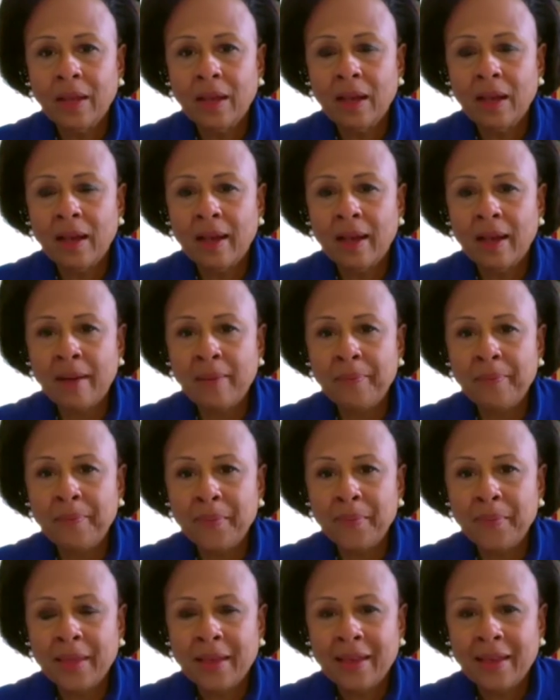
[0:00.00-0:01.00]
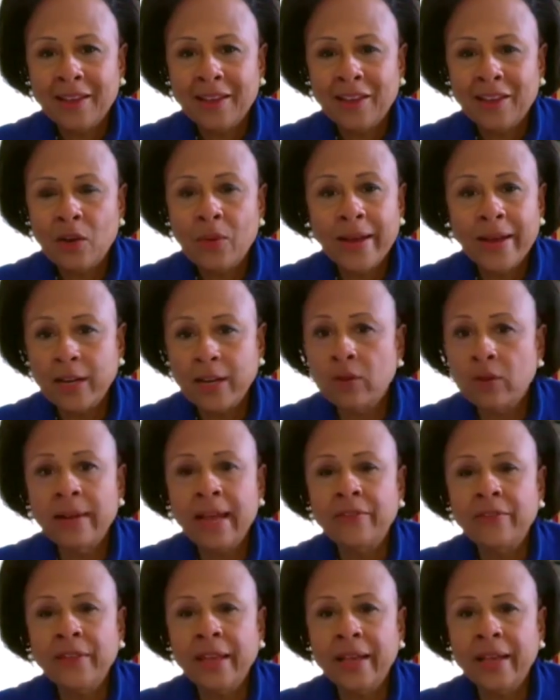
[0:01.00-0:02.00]
You know, I don't
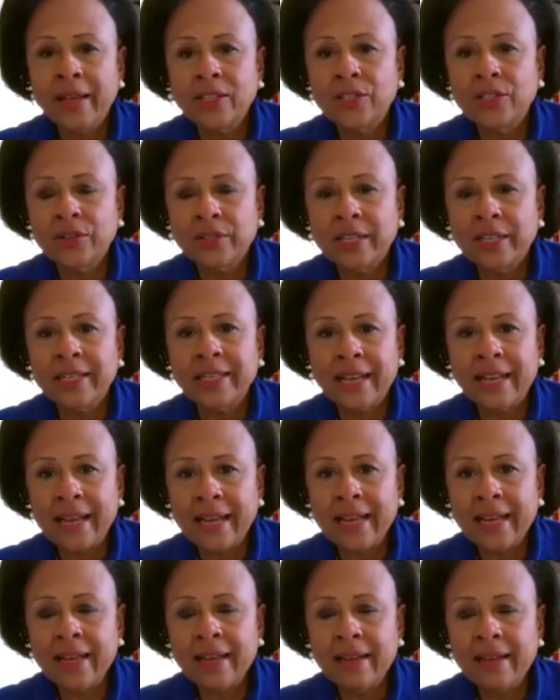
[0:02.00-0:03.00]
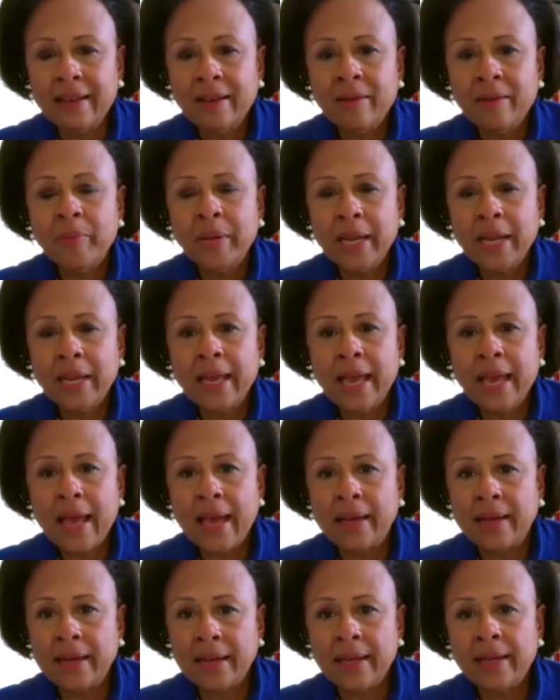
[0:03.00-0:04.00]
have the answer today, but
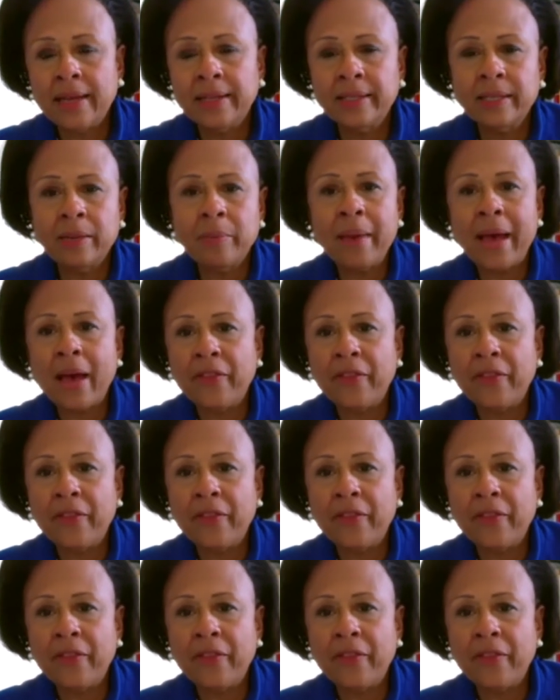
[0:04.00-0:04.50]
again, it is about